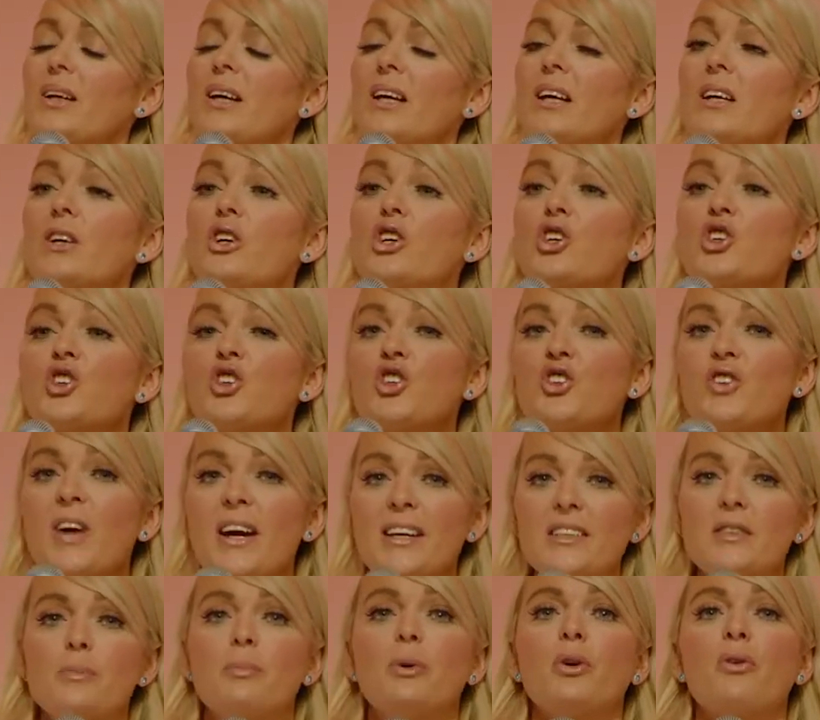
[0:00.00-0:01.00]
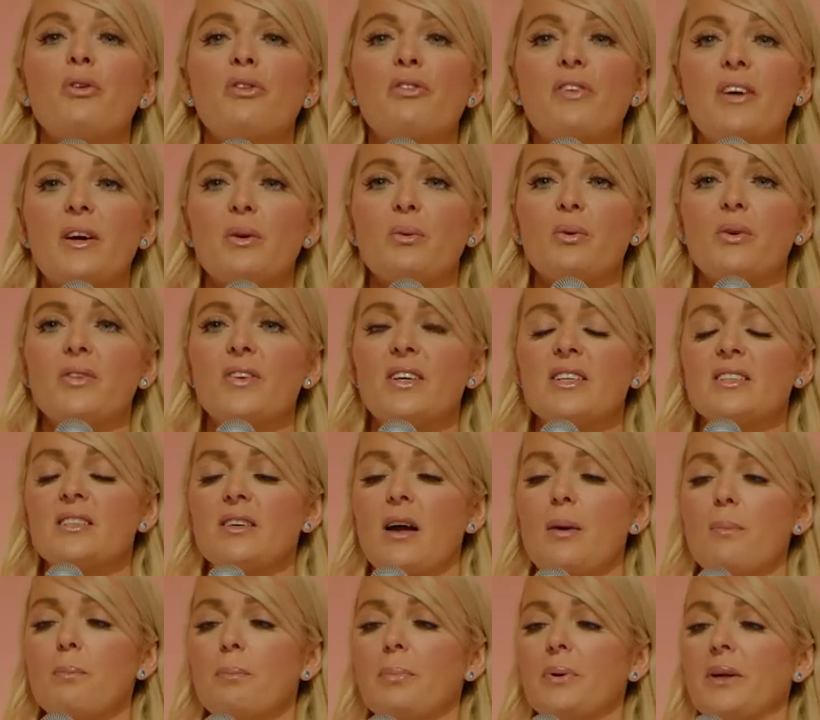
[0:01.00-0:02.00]
incredible thing with this
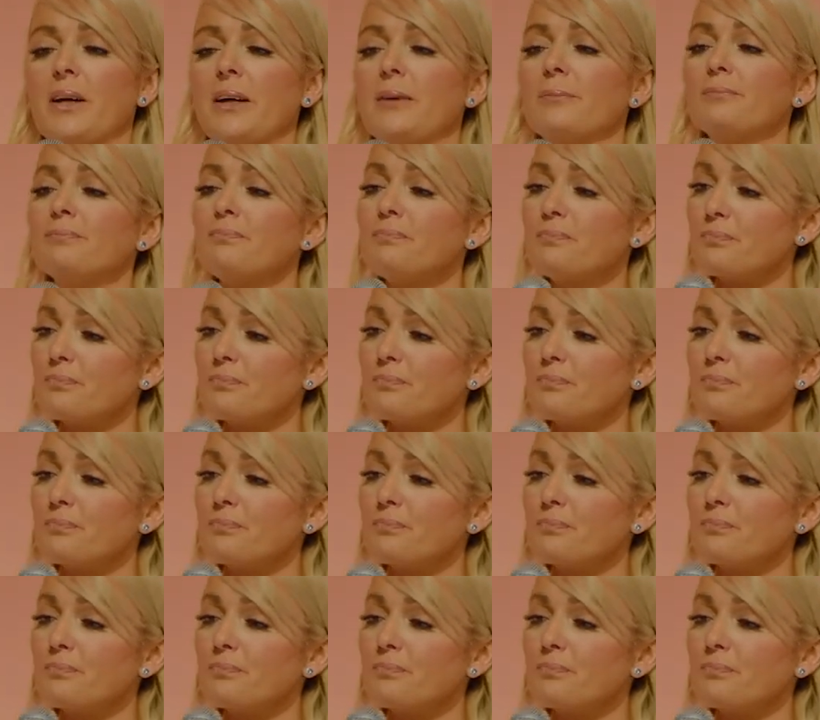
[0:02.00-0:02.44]
company.